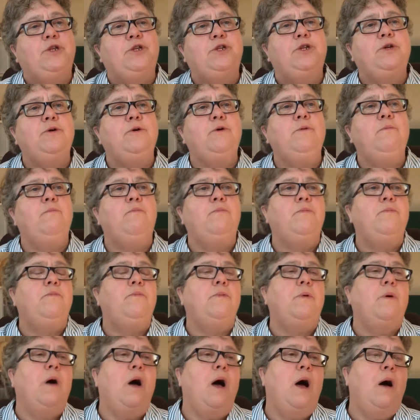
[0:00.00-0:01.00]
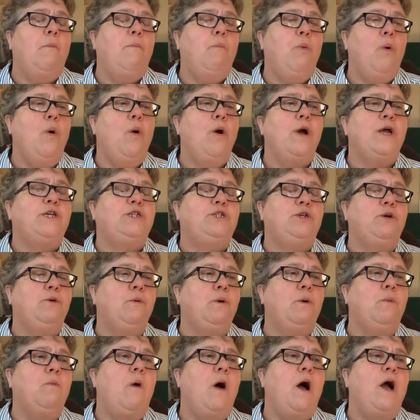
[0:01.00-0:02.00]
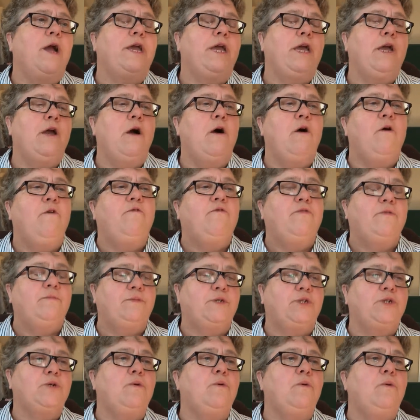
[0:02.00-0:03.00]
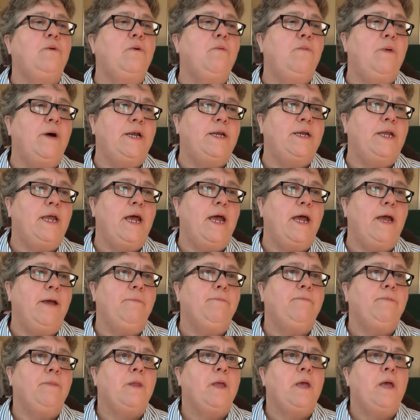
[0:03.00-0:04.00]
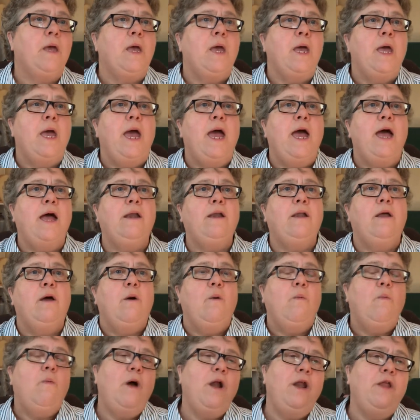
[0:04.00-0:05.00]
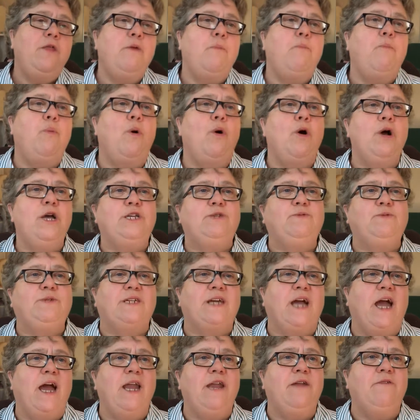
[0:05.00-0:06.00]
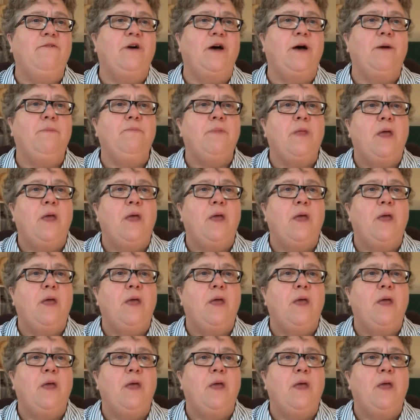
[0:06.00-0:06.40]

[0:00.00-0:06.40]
two boys who were walking home from school one day, and one of the boys was kind of a